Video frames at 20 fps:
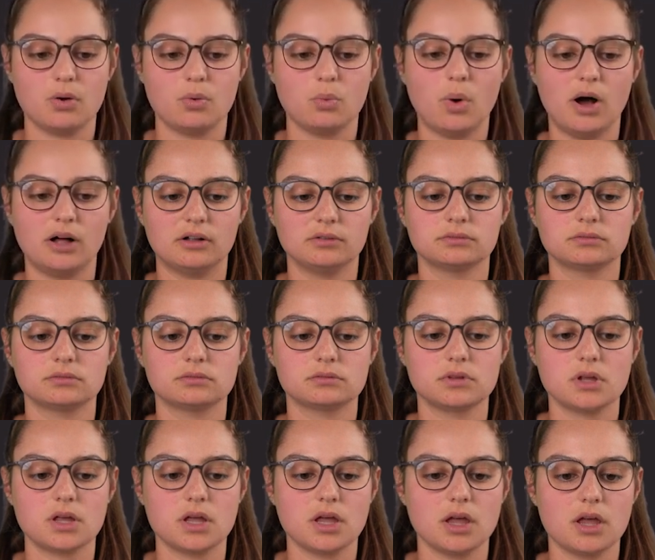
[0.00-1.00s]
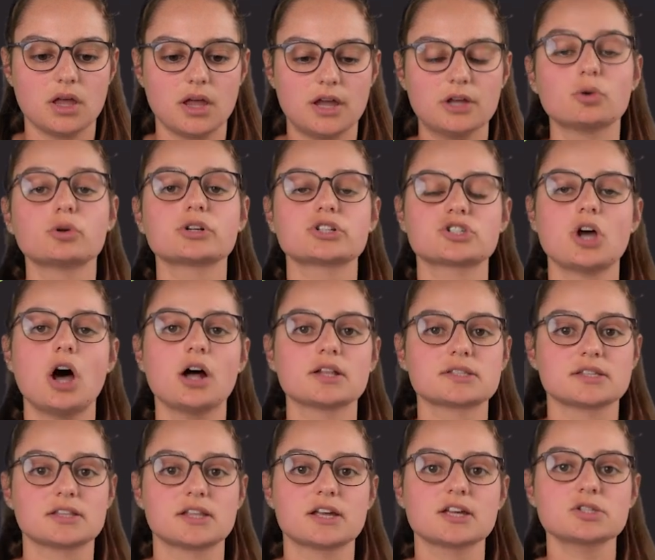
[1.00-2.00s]
Well, in order to
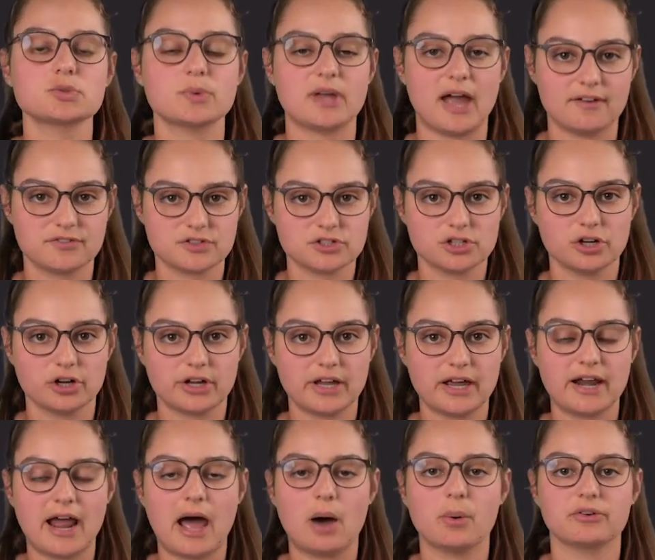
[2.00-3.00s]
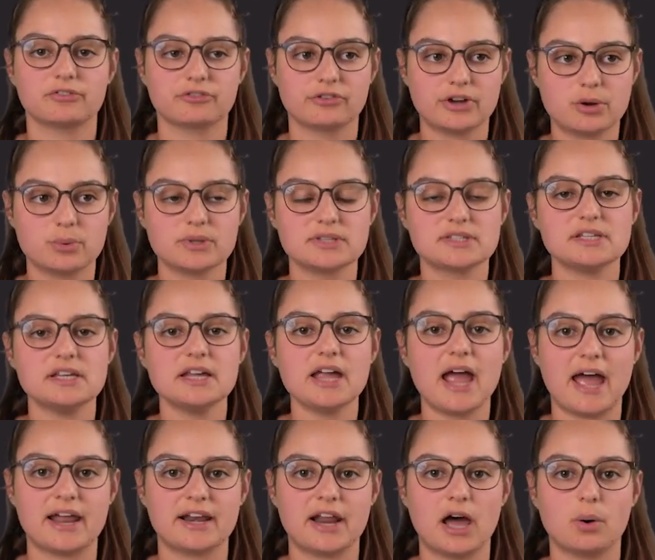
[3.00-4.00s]
answer this, we have to look at our frequency
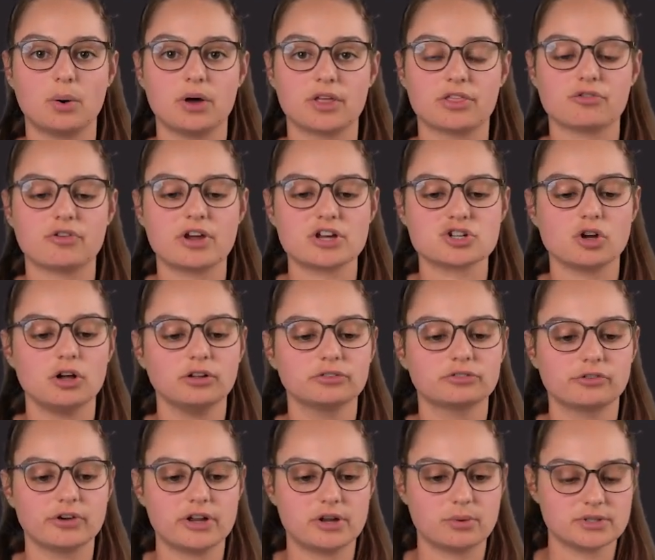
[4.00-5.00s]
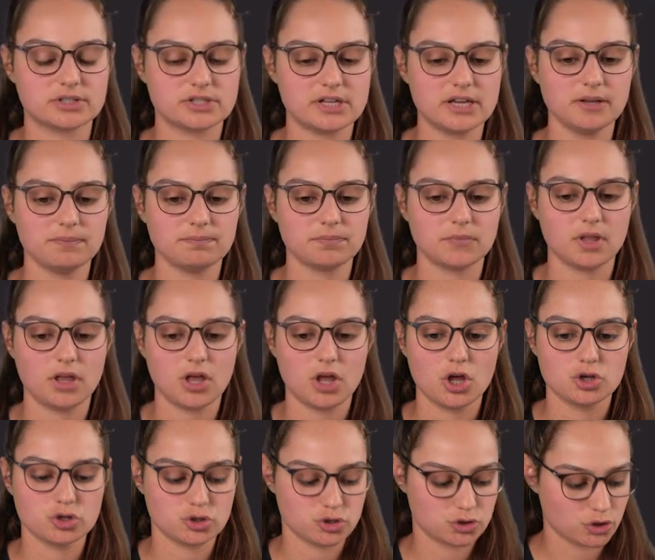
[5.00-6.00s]
and our threshold frequency.
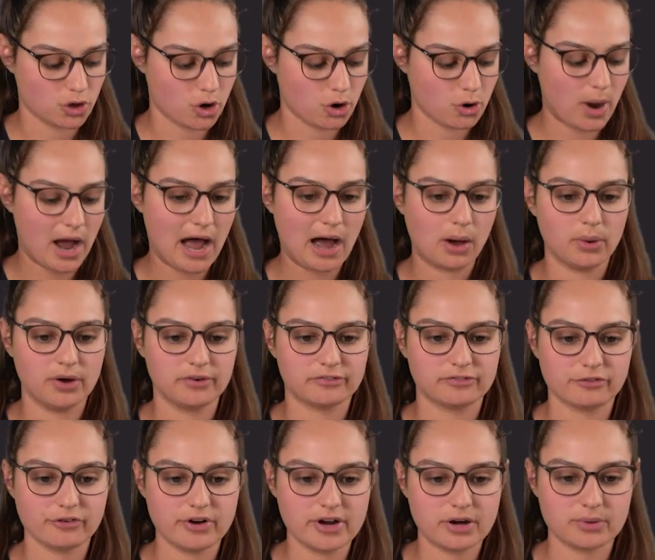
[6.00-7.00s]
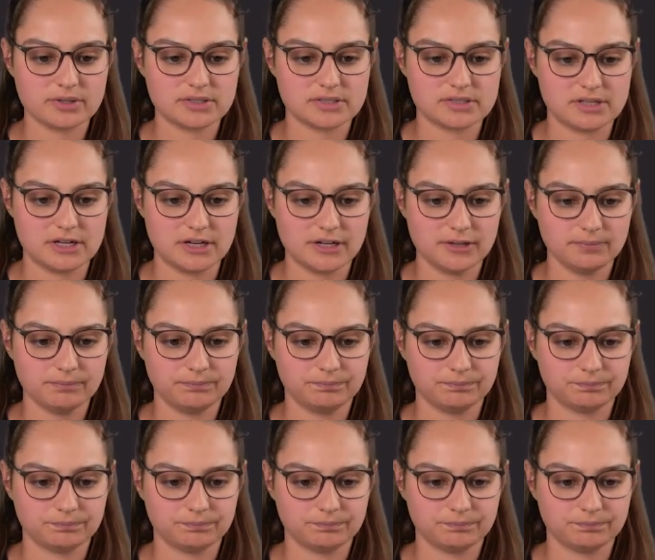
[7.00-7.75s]
So our frequency